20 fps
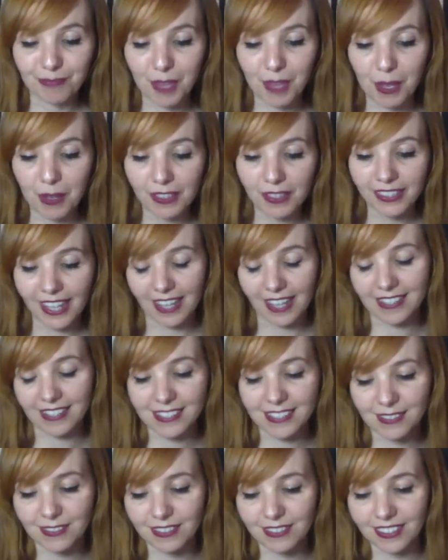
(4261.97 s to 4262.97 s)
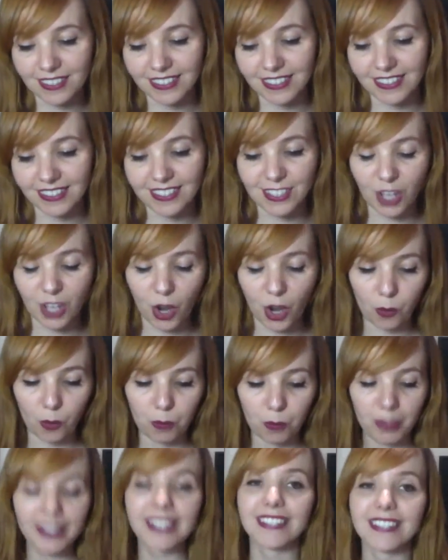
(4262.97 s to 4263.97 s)
Yes. So
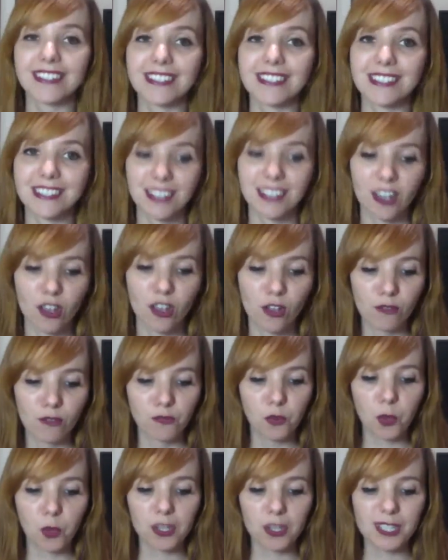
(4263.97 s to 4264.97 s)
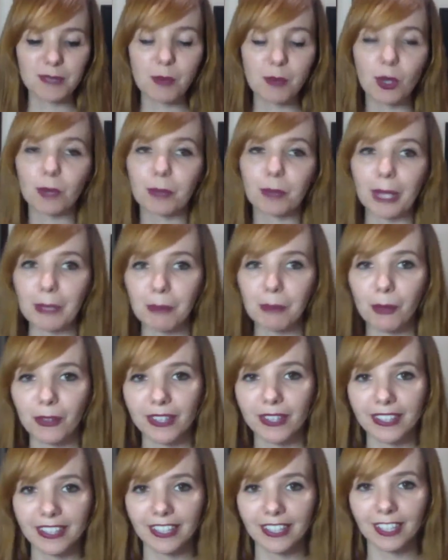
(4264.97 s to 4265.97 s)
please force more people
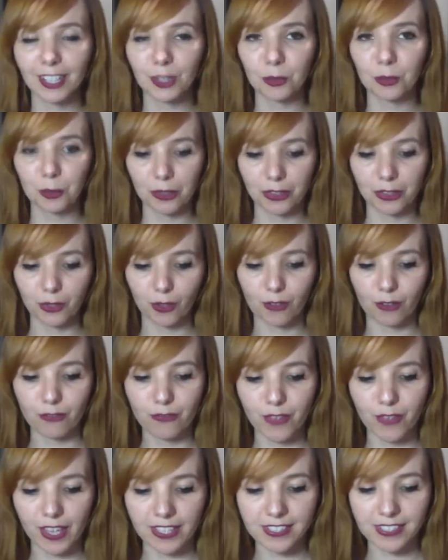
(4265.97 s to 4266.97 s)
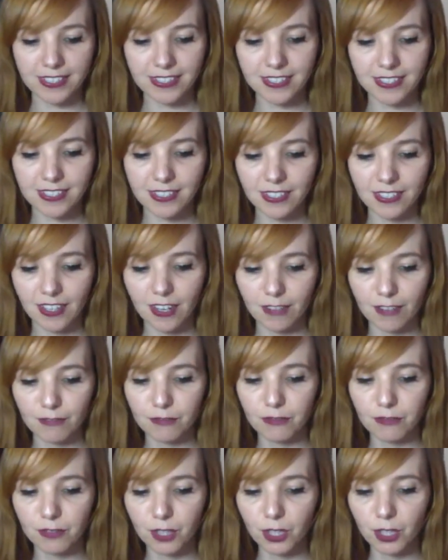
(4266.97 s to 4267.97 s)
in here with your fists
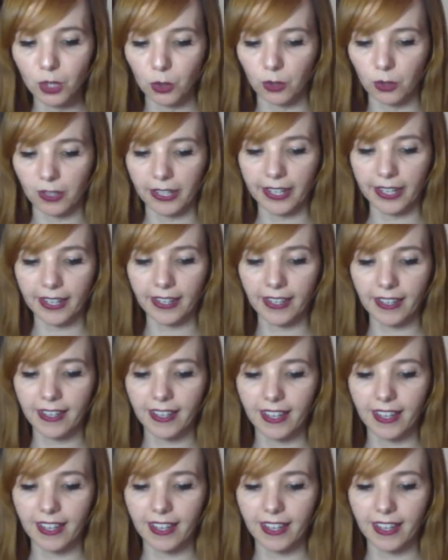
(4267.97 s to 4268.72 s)
of glory.